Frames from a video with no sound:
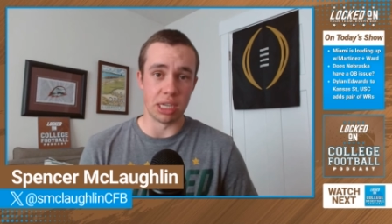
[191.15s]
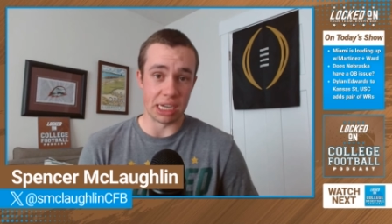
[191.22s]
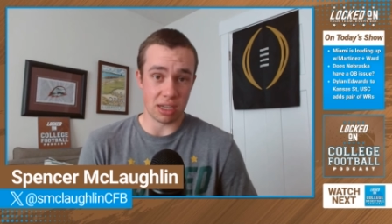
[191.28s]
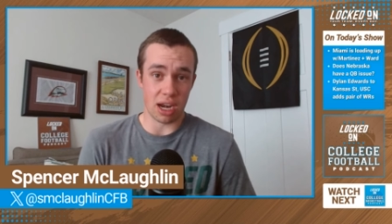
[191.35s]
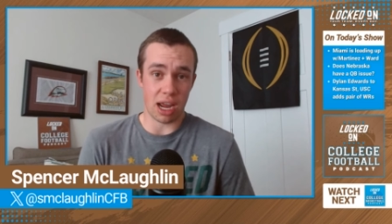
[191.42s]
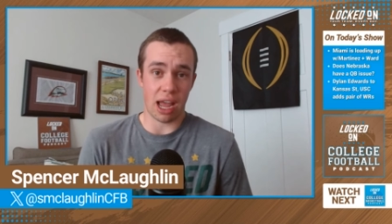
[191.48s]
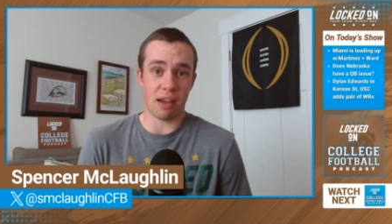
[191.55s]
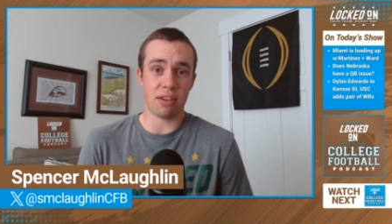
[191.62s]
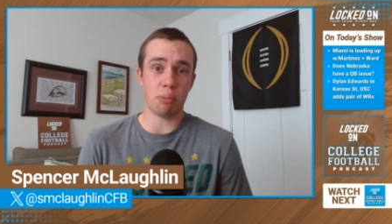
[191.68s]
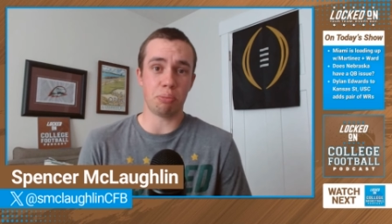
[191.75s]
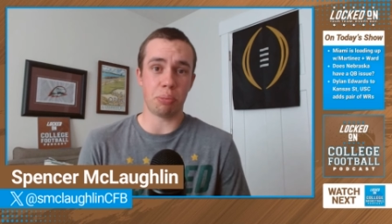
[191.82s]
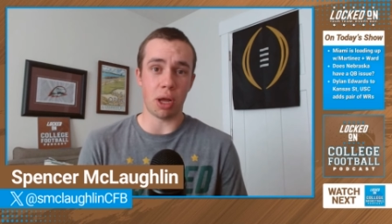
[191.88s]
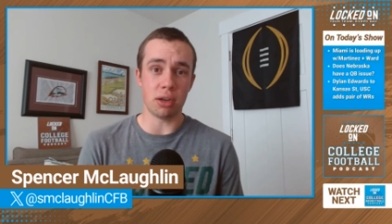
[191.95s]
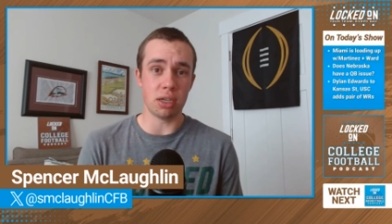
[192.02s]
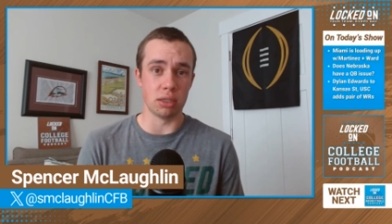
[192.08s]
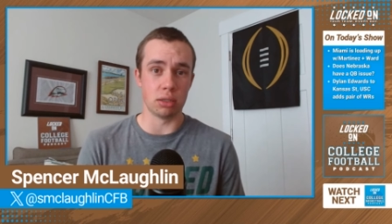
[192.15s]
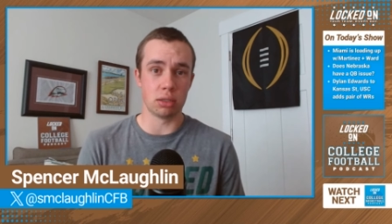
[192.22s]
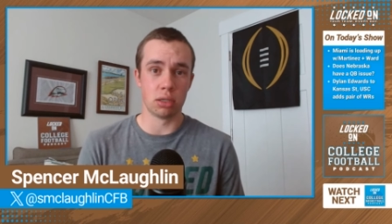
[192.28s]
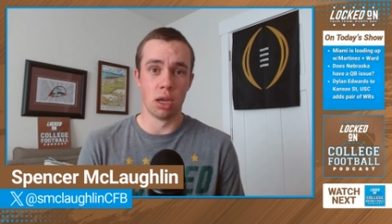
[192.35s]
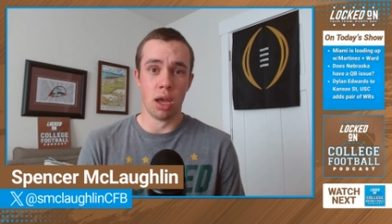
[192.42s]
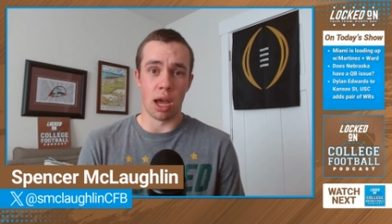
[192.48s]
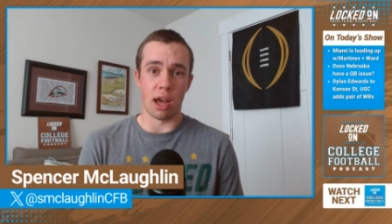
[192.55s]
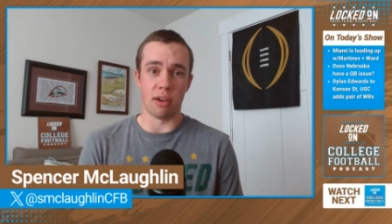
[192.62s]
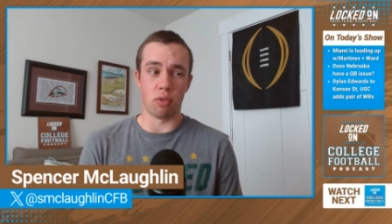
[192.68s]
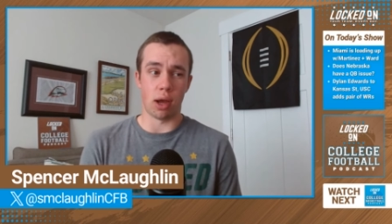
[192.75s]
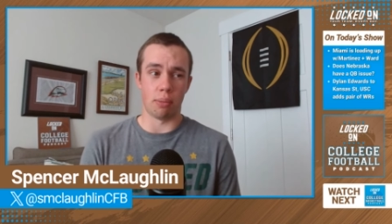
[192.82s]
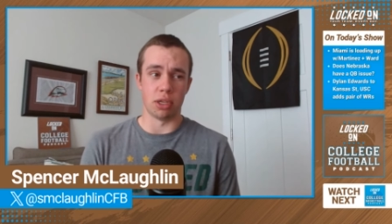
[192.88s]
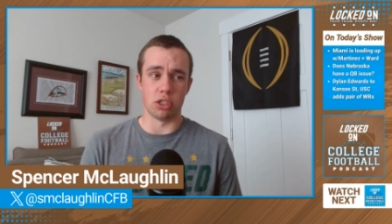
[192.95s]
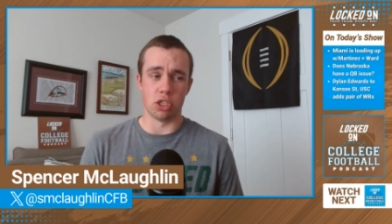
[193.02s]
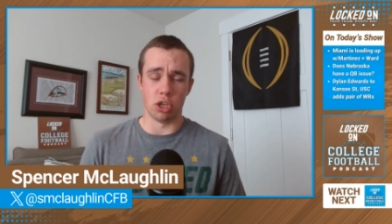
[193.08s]
He's going to have an abundance of
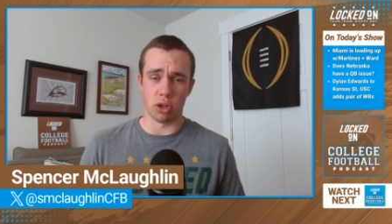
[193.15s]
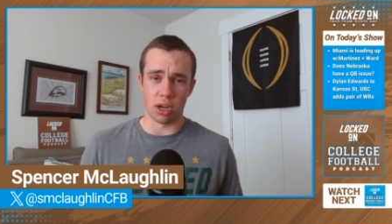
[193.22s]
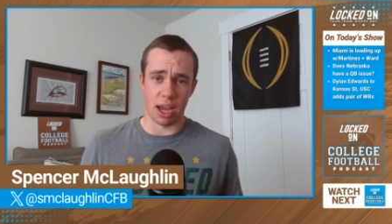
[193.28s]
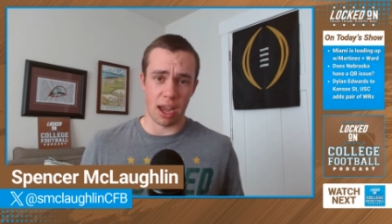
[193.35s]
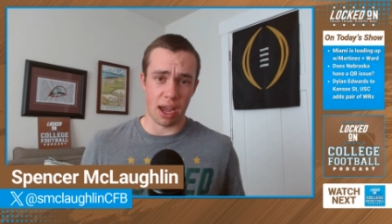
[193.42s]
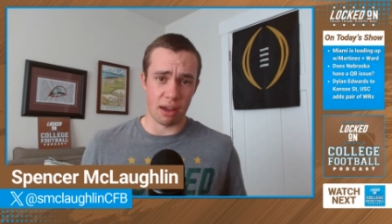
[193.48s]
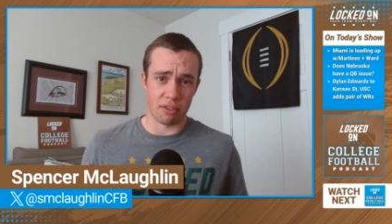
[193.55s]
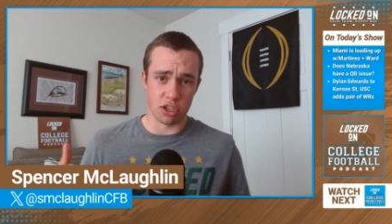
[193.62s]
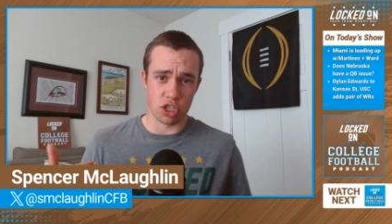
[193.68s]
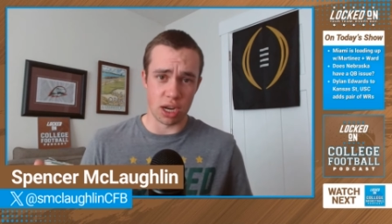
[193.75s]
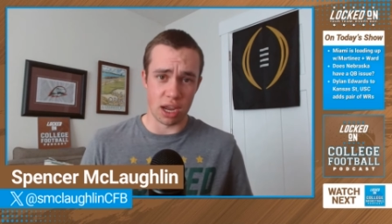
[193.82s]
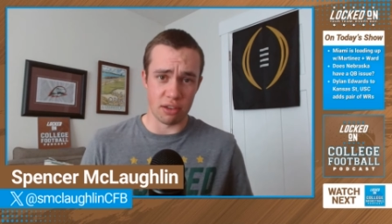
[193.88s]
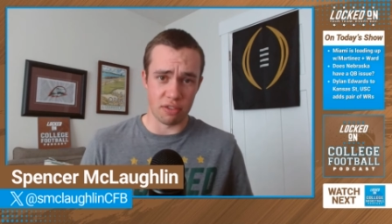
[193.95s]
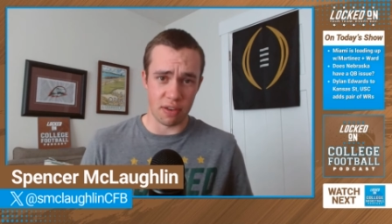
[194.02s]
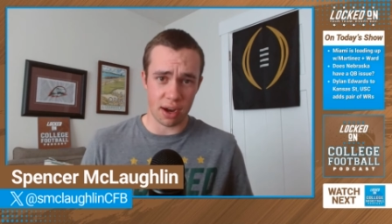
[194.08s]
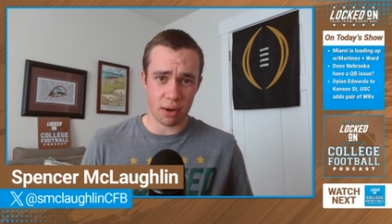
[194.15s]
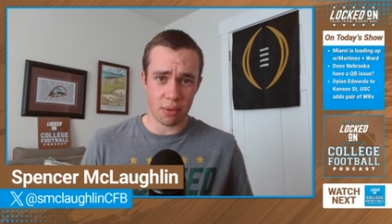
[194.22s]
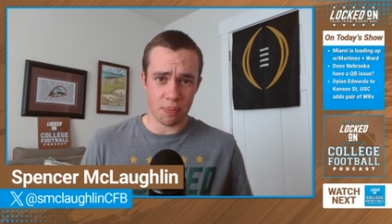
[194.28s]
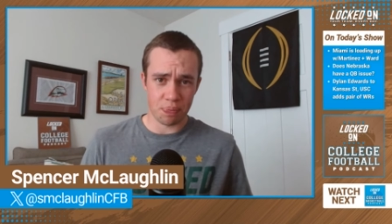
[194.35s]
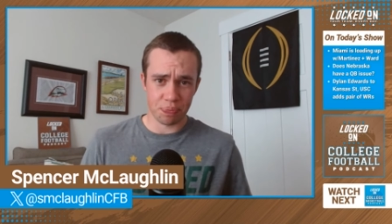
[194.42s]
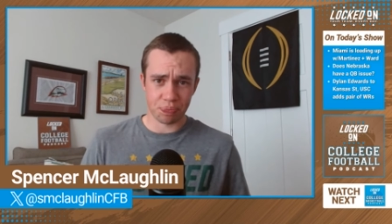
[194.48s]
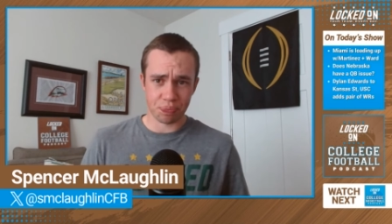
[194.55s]
weapons. You're going to have Jay Fair.